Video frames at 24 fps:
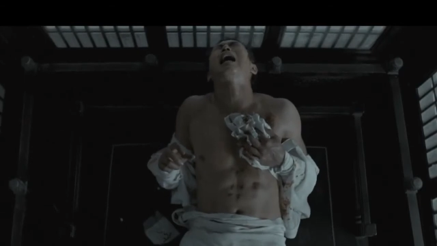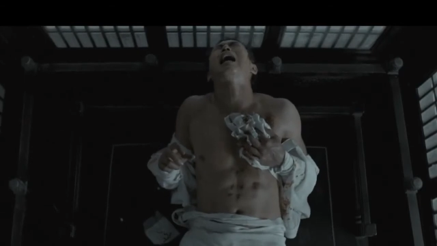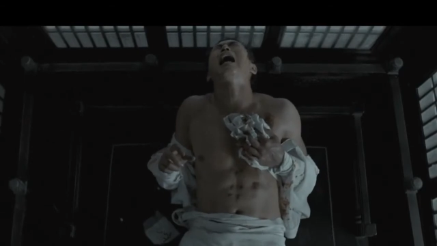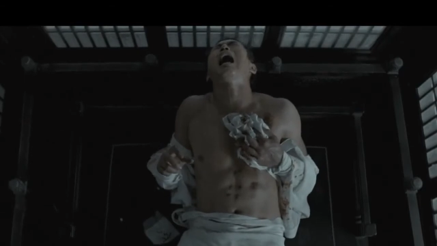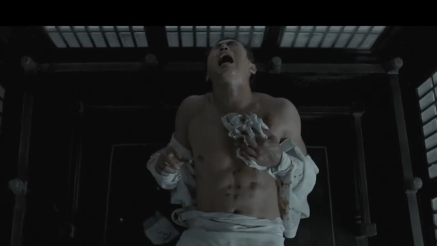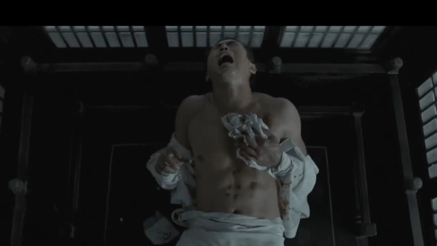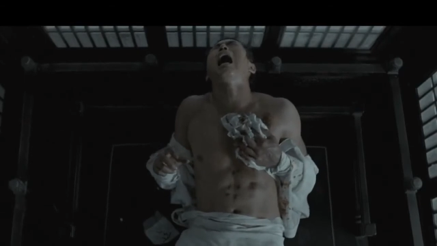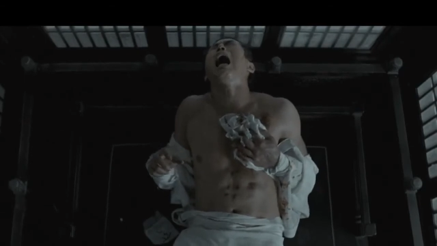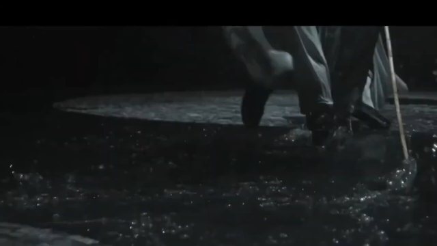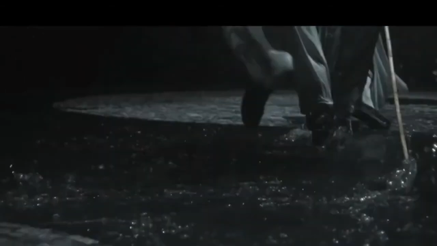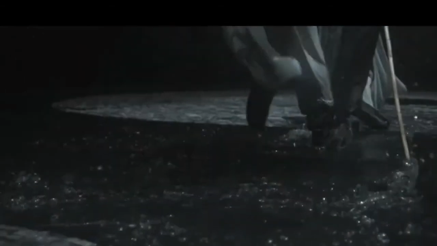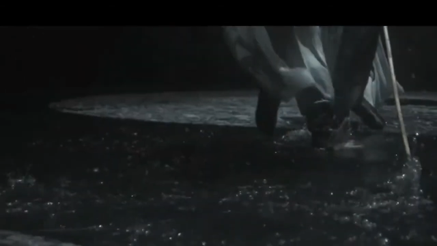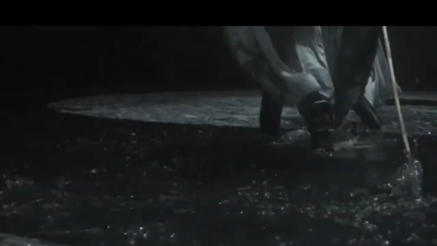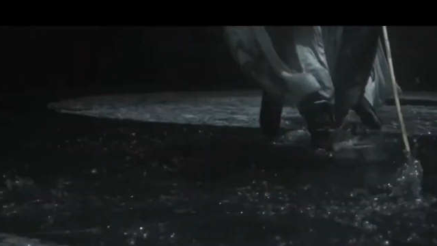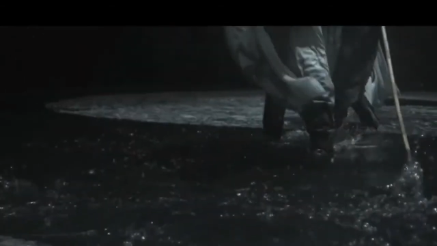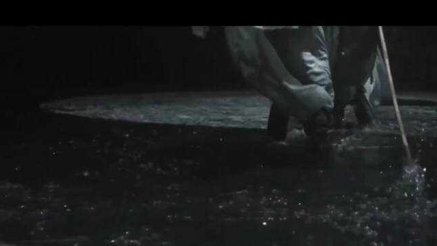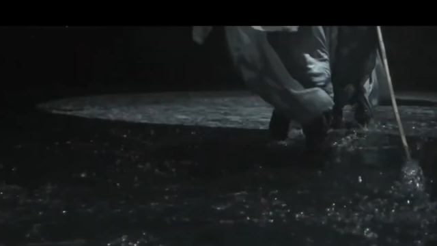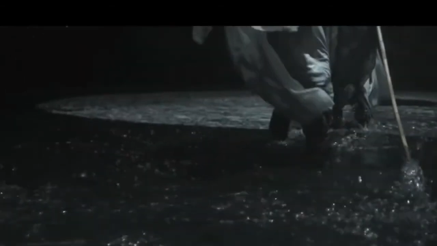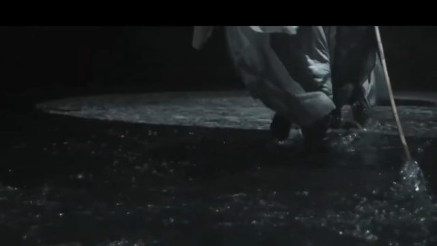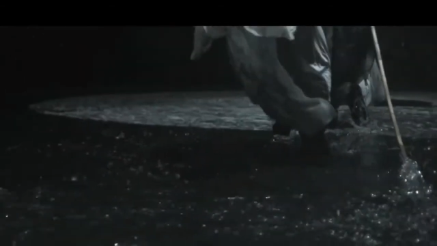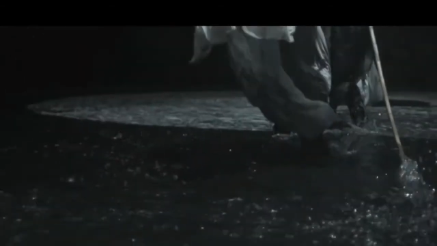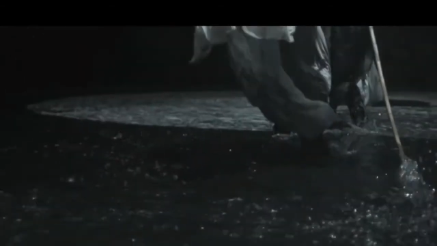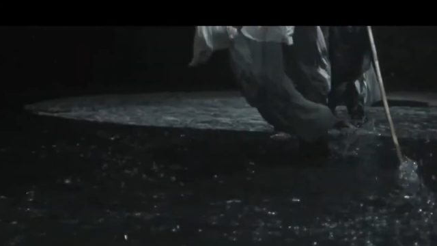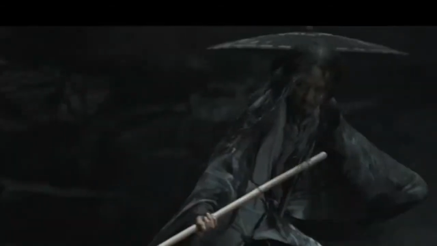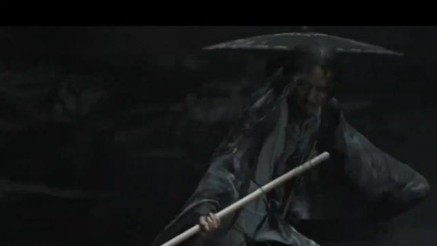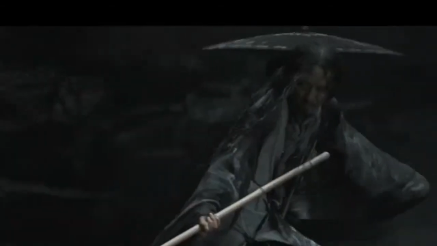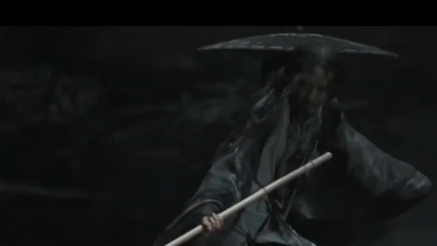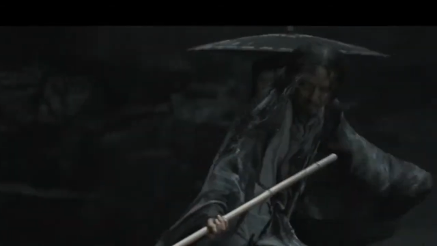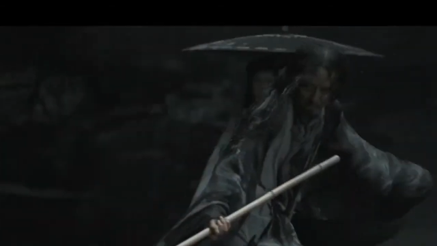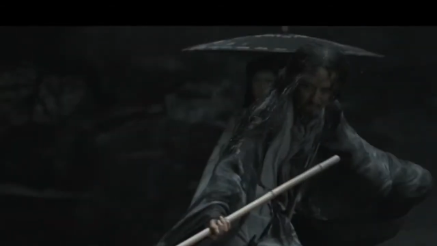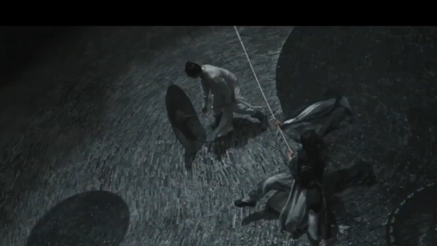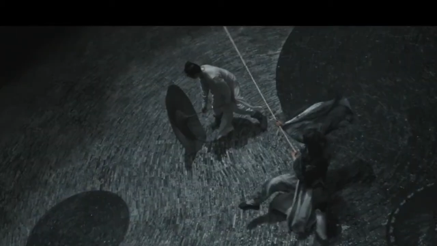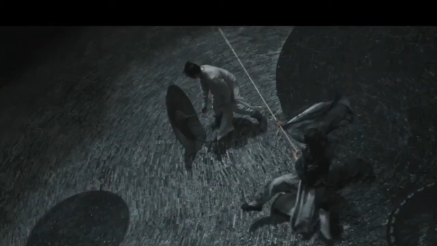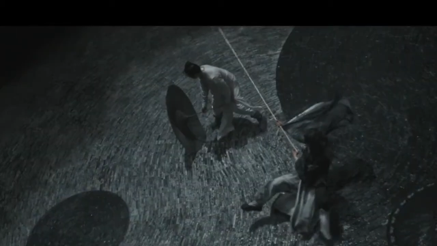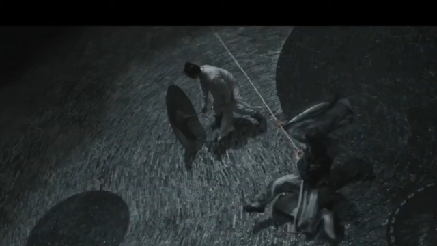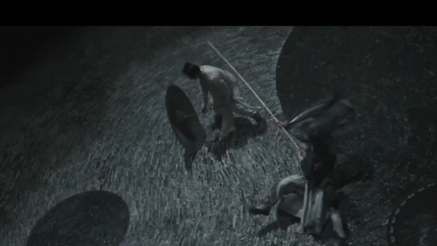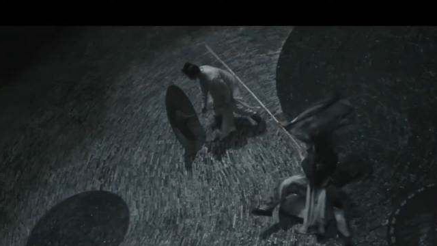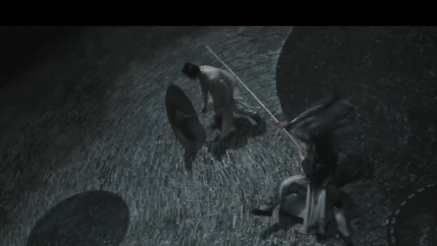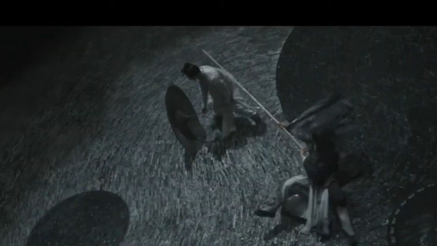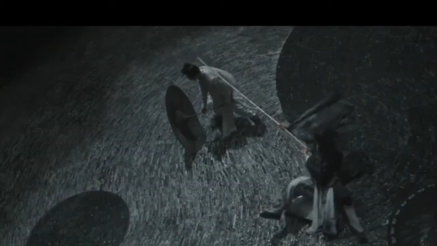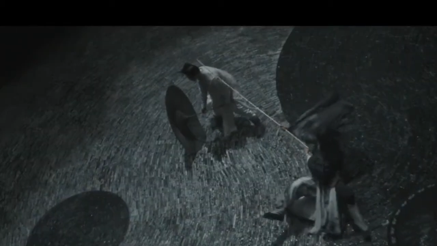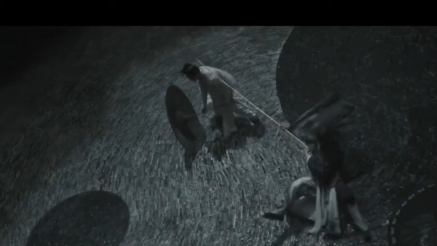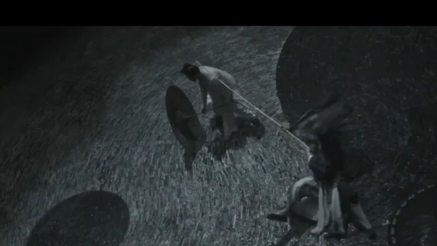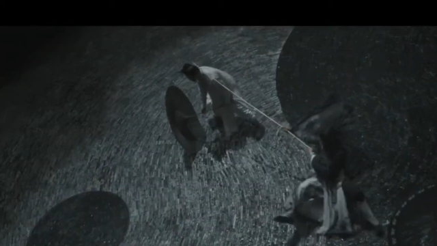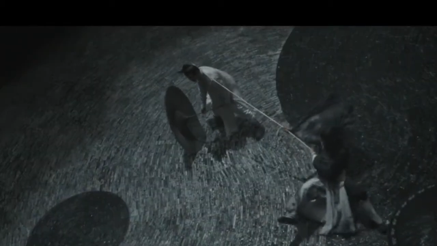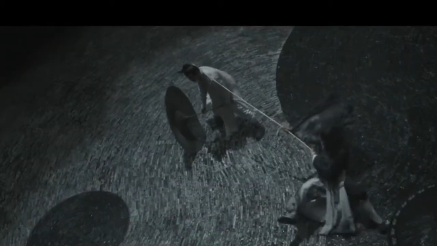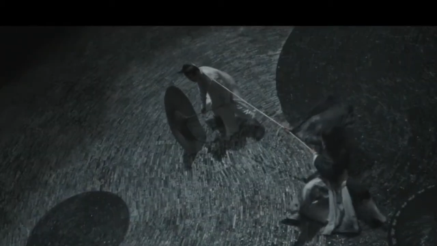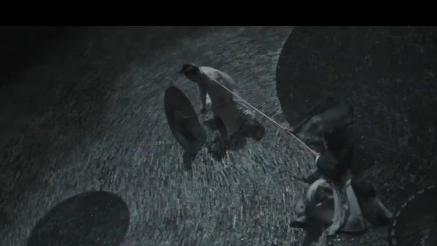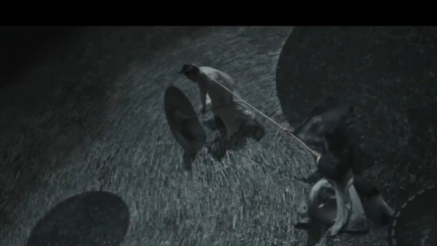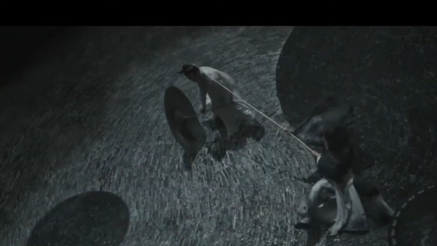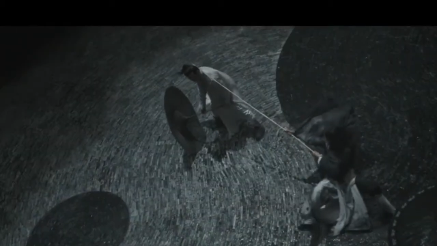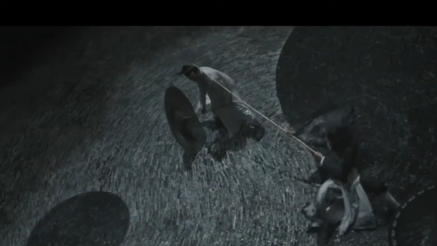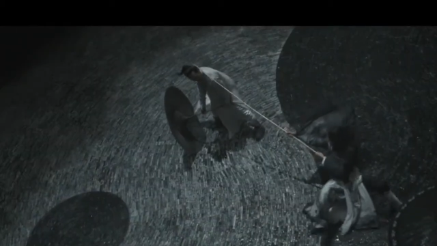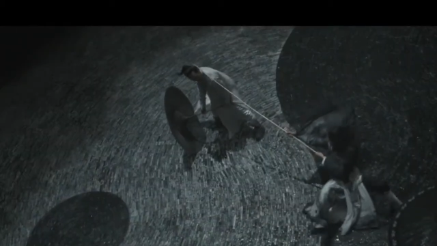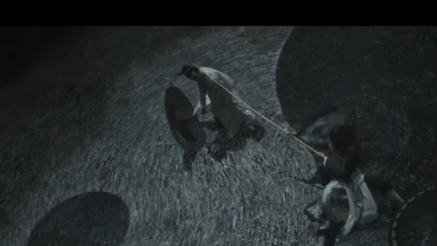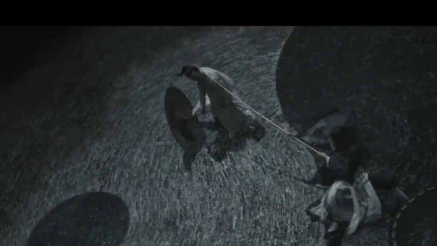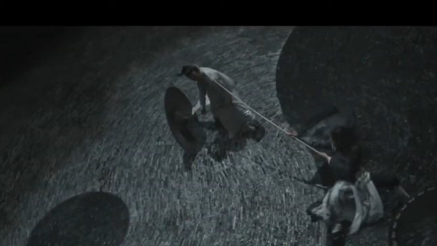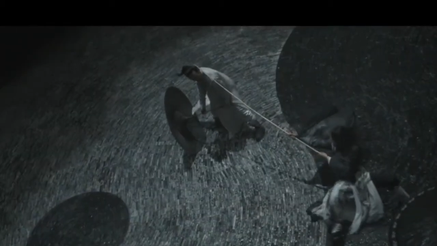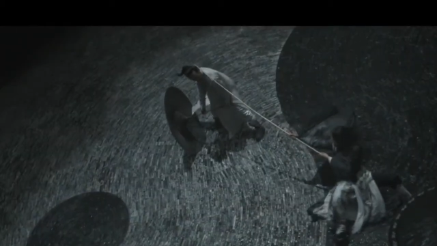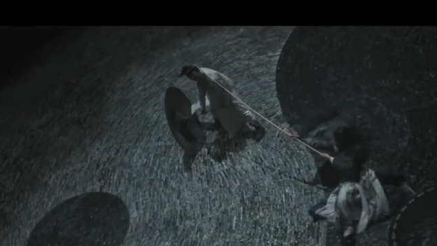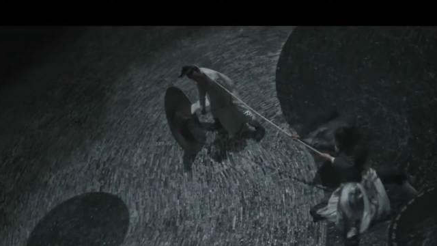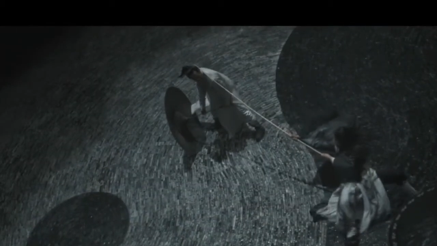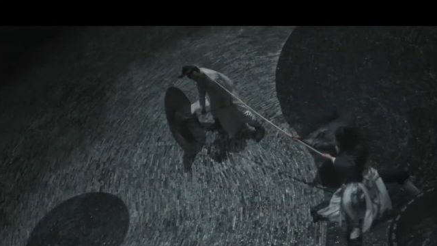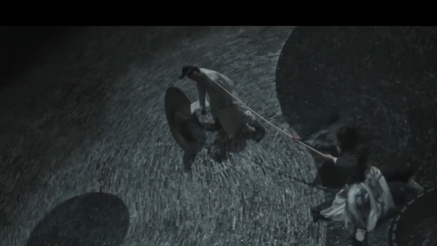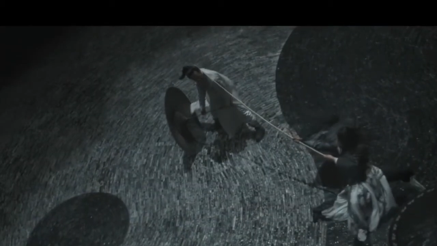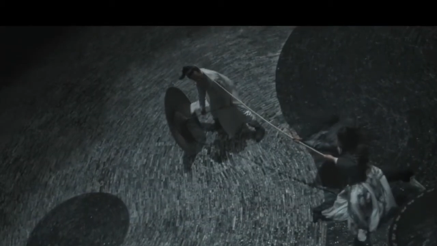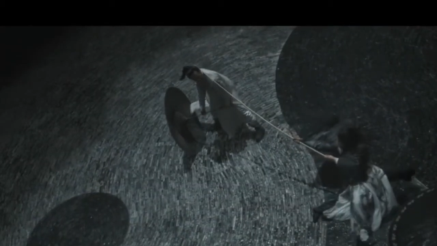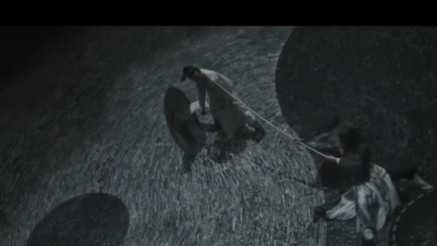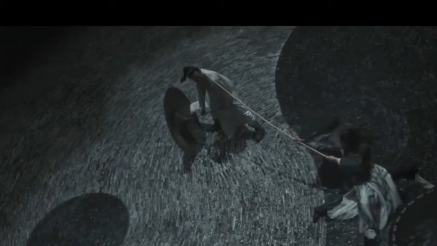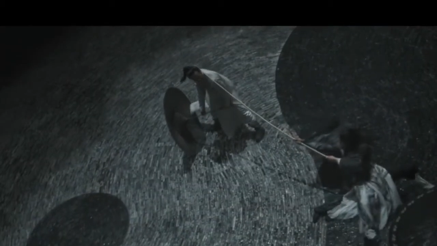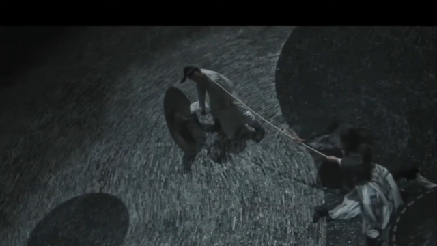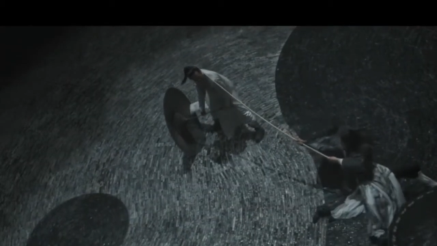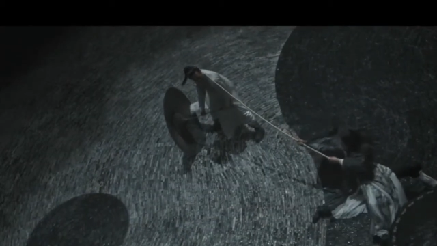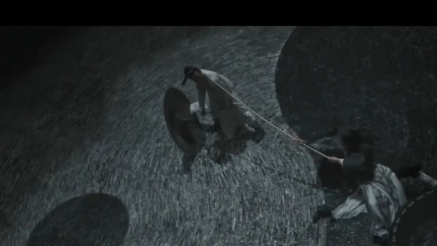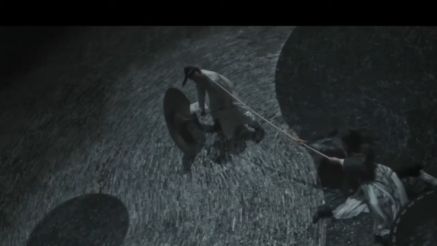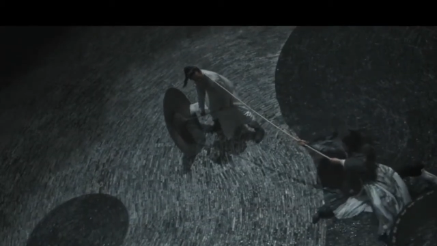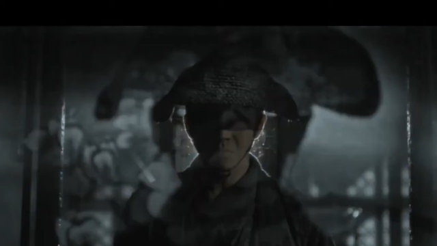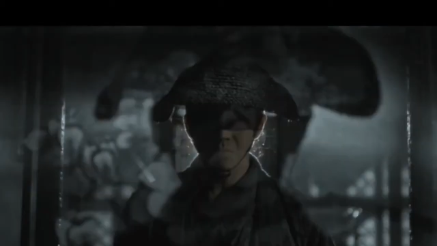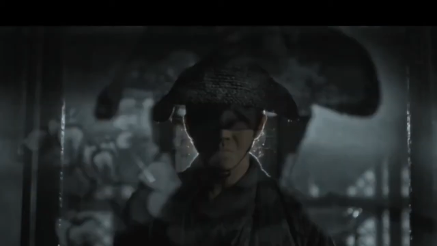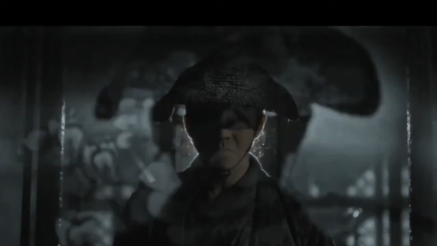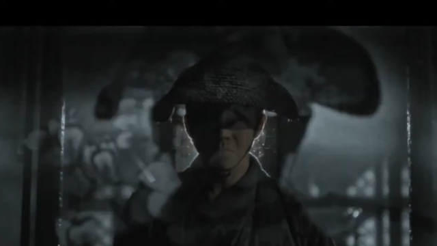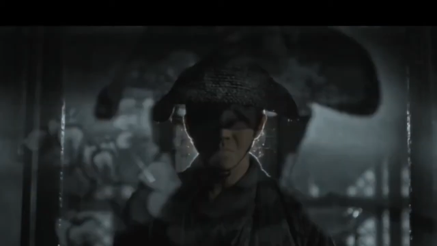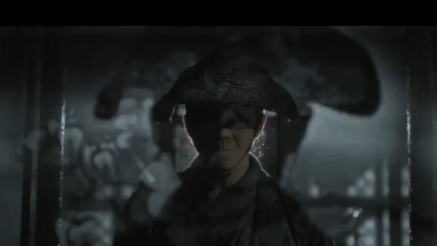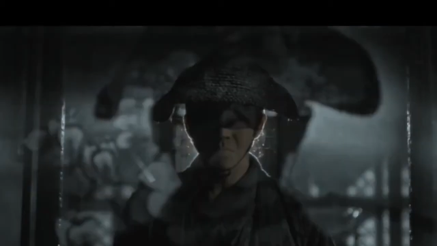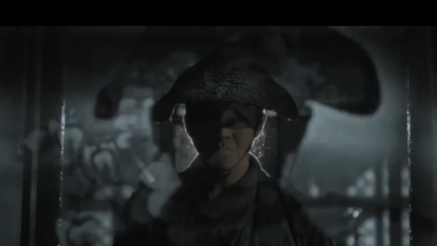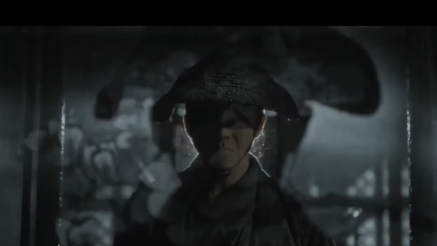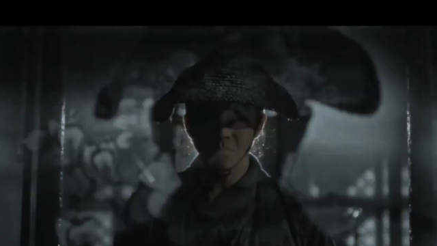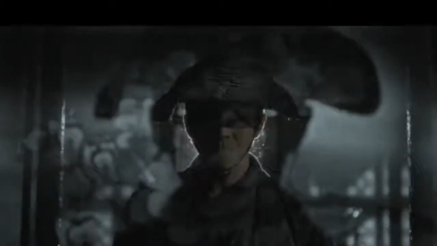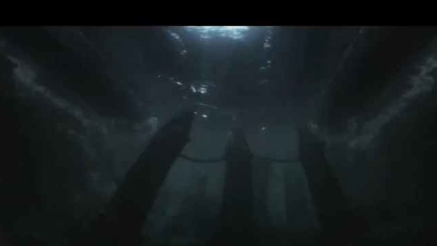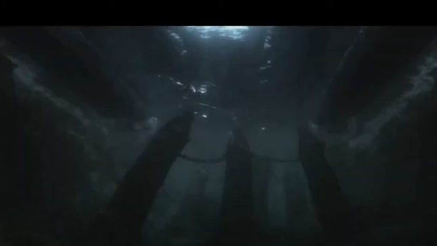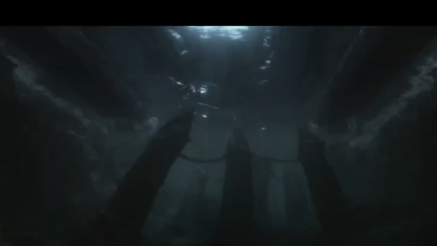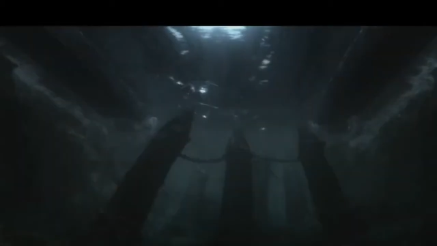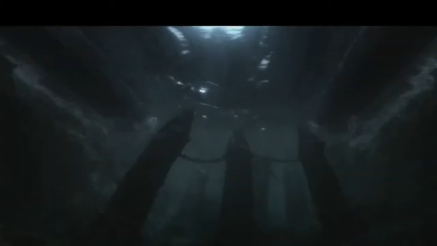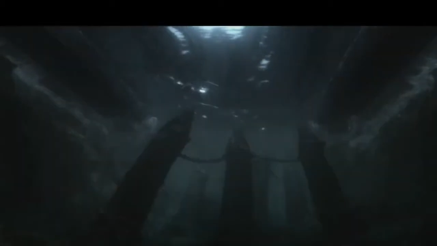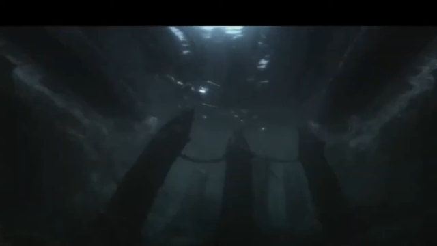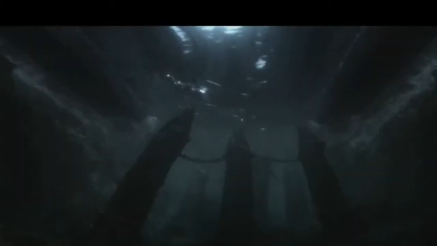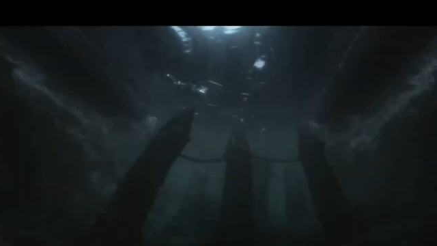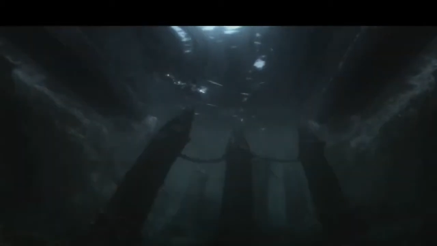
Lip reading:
(no speaker visible)